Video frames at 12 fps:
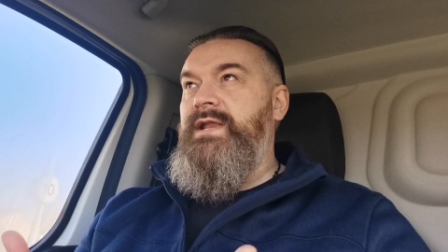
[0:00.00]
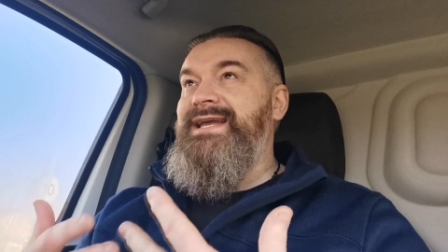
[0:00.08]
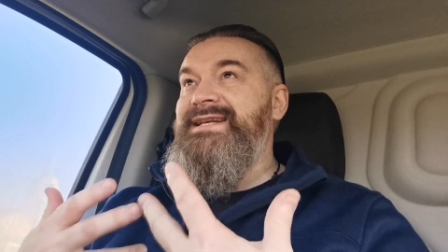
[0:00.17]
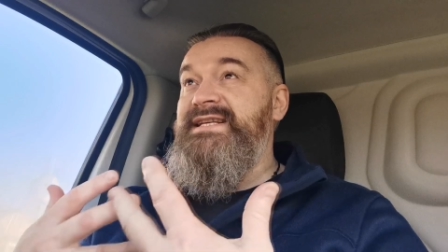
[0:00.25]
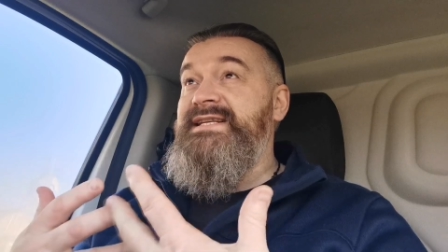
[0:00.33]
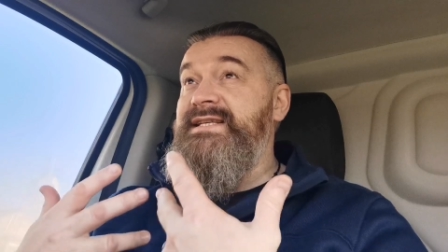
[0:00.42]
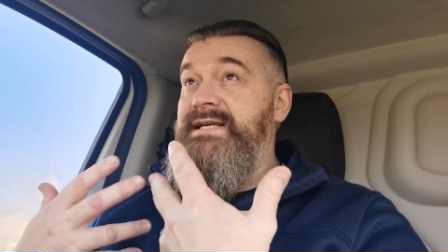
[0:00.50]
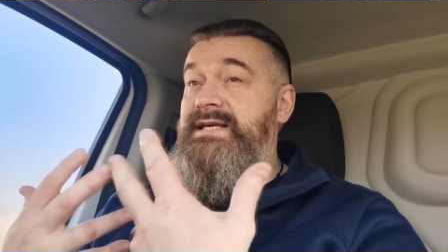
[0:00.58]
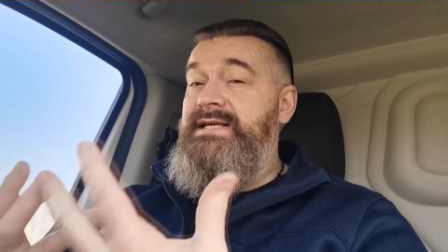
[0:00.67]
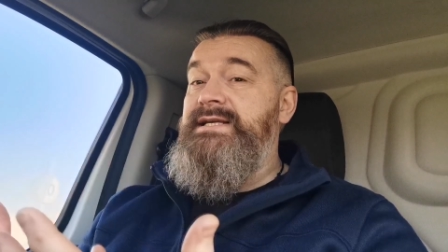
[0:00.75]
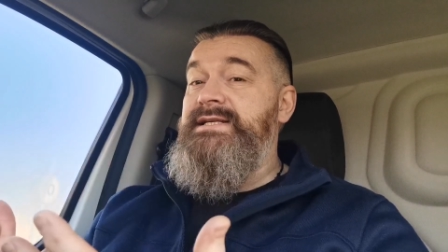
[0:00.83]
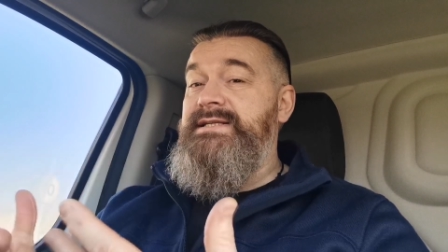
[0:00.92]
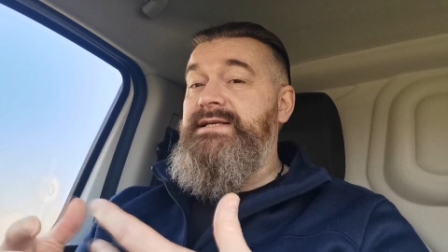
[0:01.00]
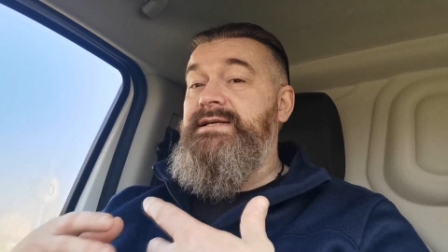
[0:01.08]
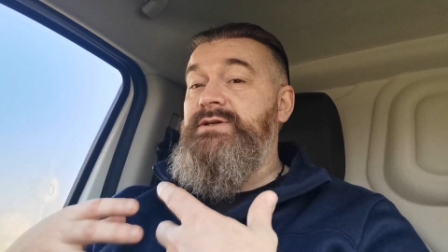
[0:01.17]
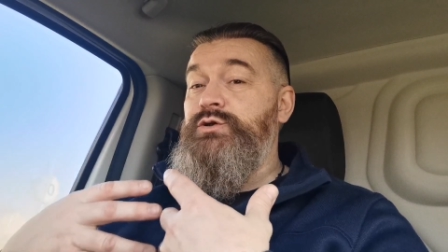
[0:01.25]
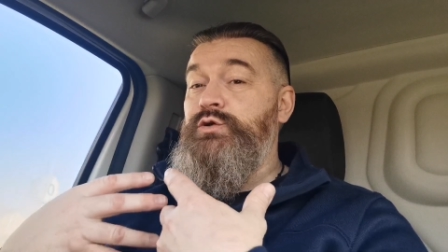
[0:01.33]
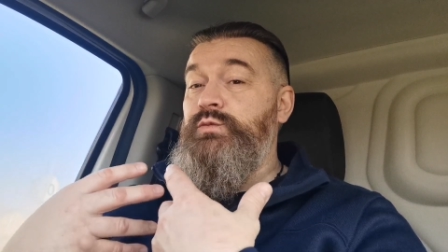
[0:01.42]
it is
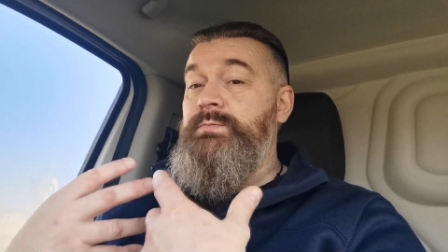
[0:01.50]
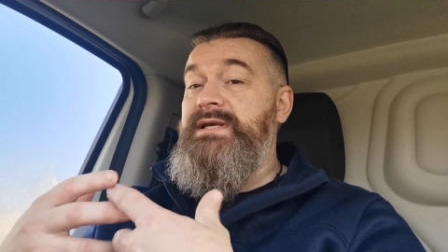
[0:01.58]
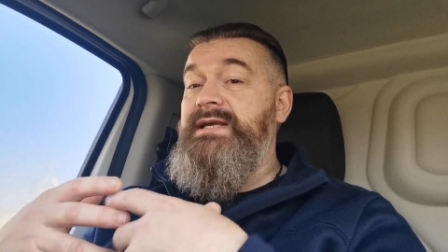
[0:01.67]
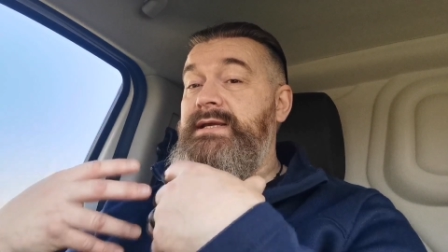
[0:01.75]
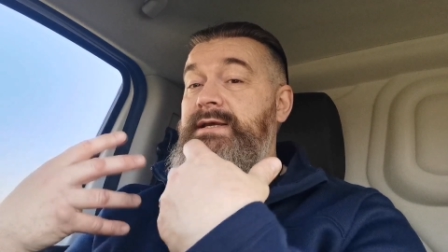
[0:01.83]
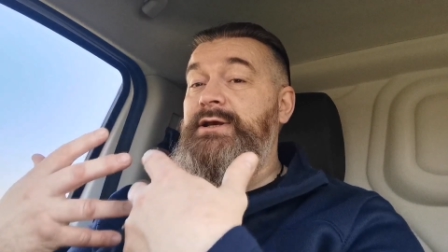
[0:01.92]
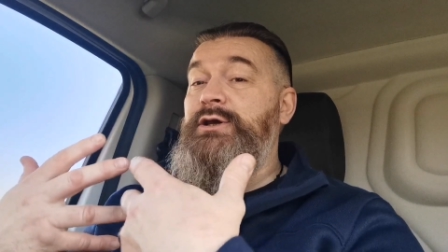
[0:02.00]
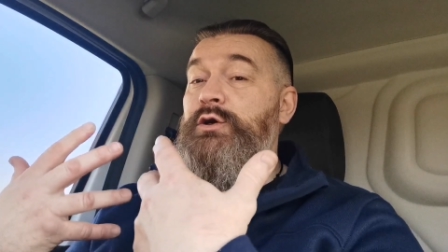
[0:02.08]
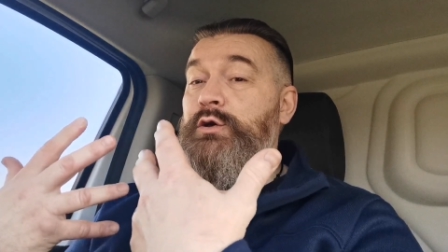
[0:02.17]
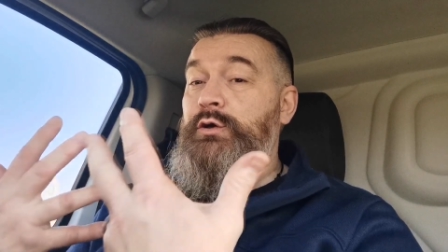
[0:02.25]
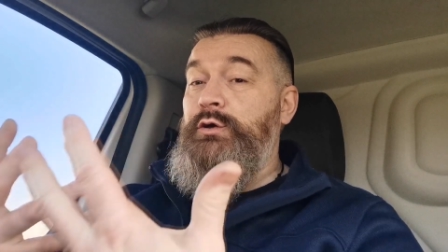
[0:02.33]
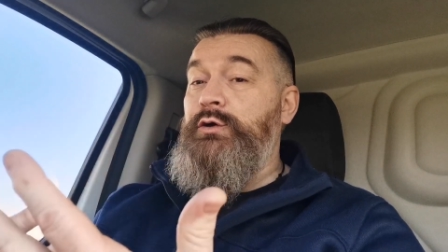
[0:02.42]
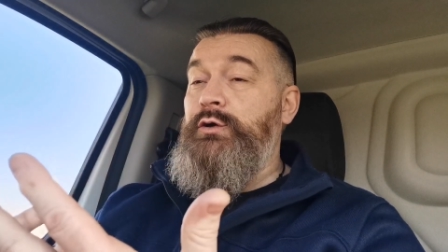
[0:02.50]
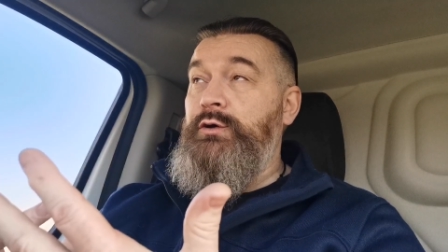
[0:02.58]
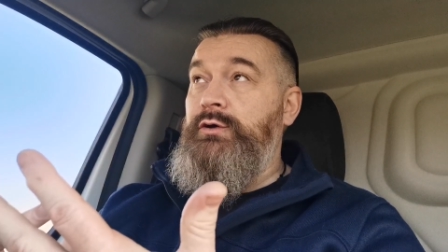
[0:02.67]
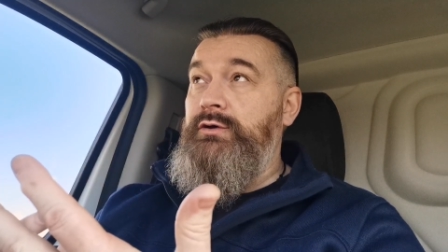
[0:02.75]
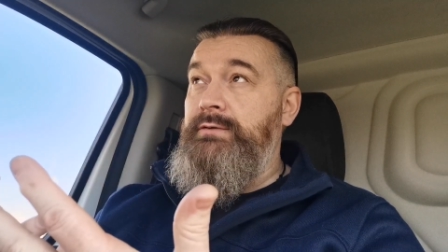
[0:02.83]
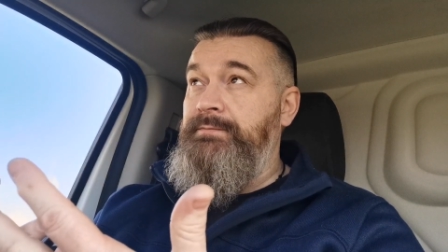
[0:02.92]
easy to be in
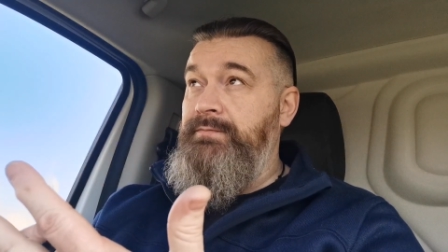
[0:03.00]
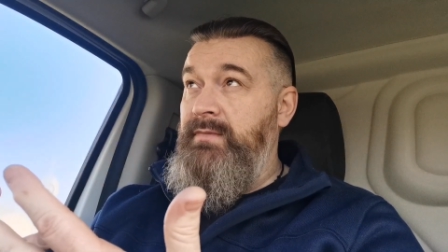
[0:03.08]
awe